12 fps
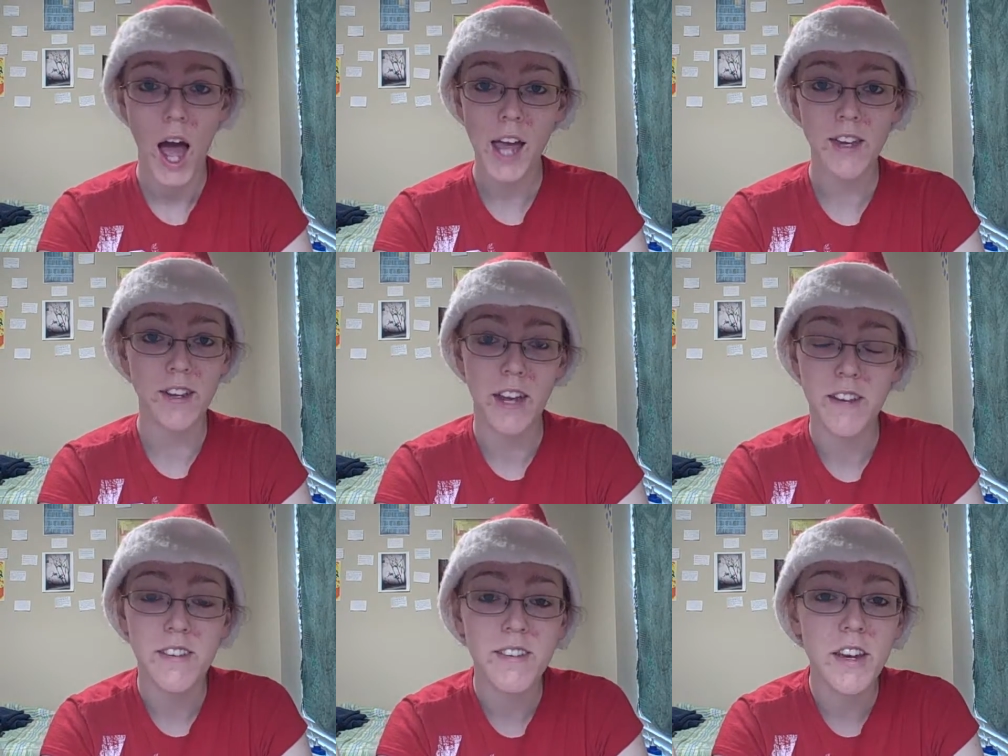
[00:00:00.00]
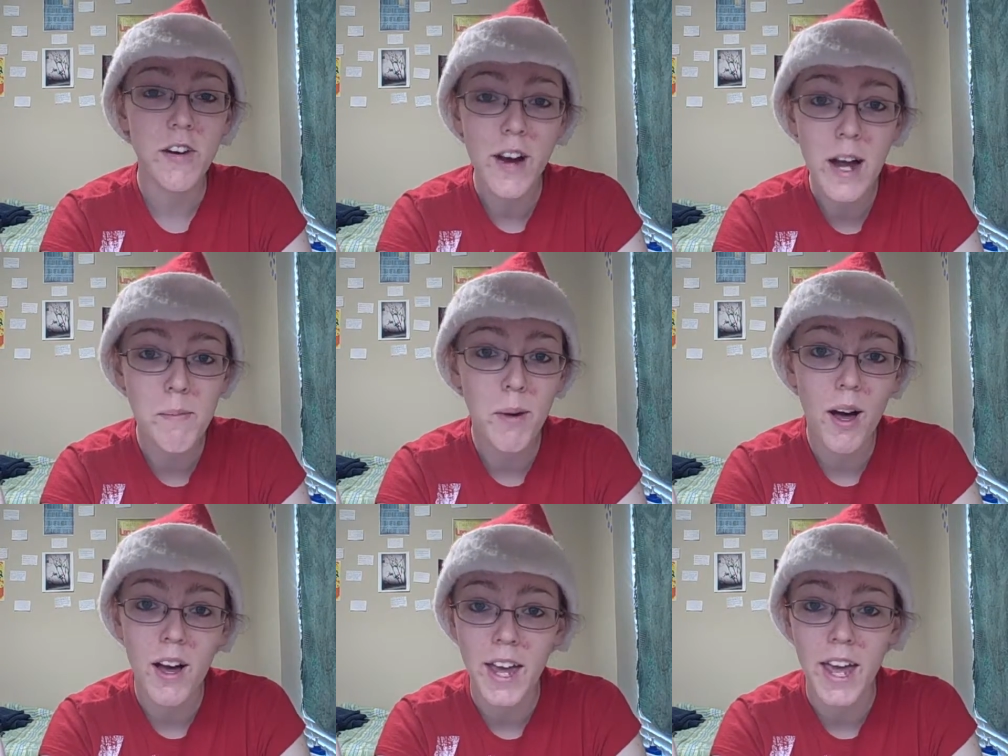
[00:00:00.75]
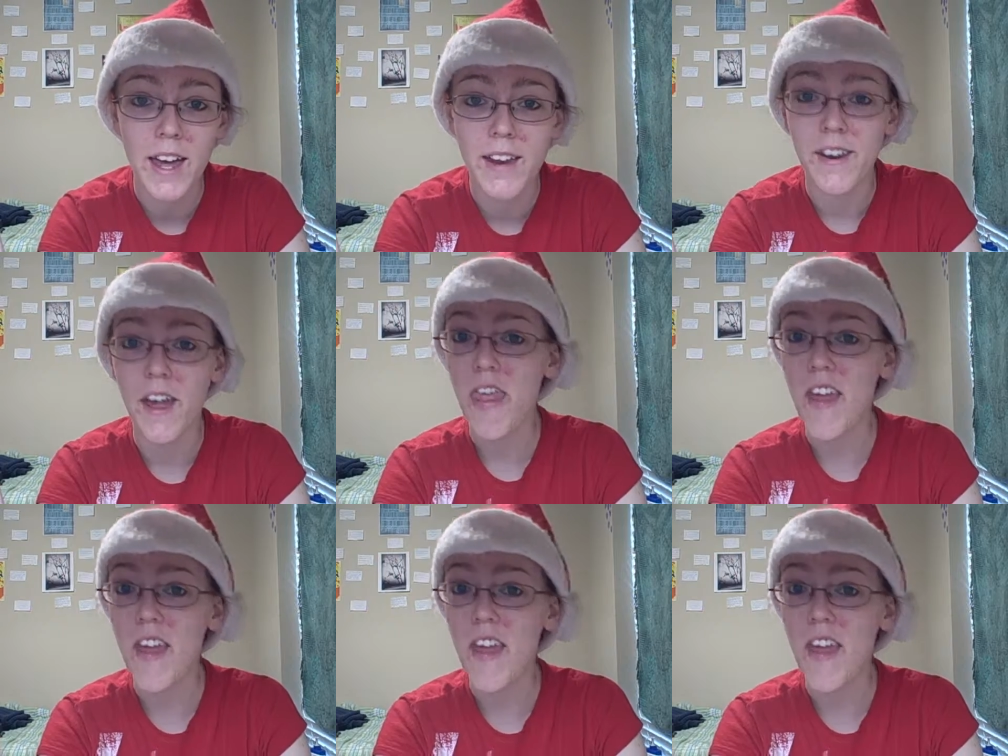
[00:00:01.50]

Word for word: I could get to see Grandpa again.